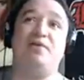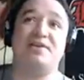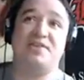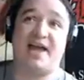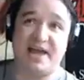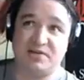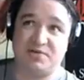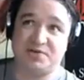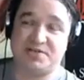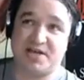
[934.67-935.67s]
However, if
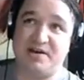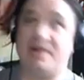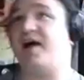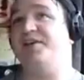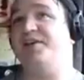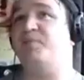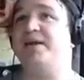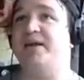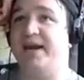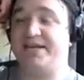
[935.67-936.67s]
you get to the end of your
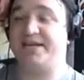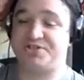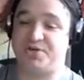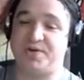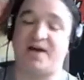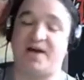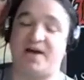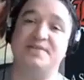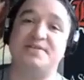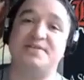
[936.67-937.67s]
turn and you've
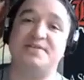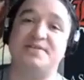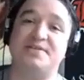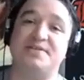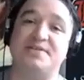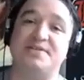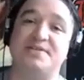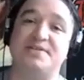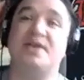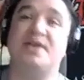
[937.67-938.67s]
played at least two
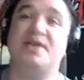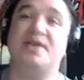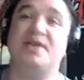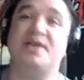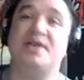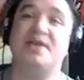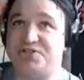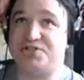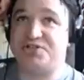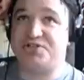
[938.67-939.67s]
cards, no one
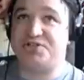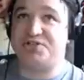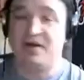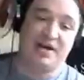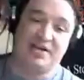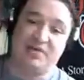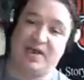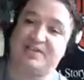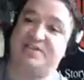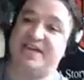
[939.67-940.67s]
has challenged you,
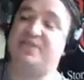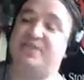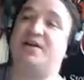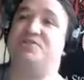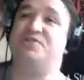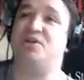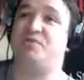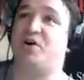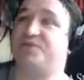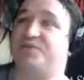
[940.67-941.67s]
then you get to take the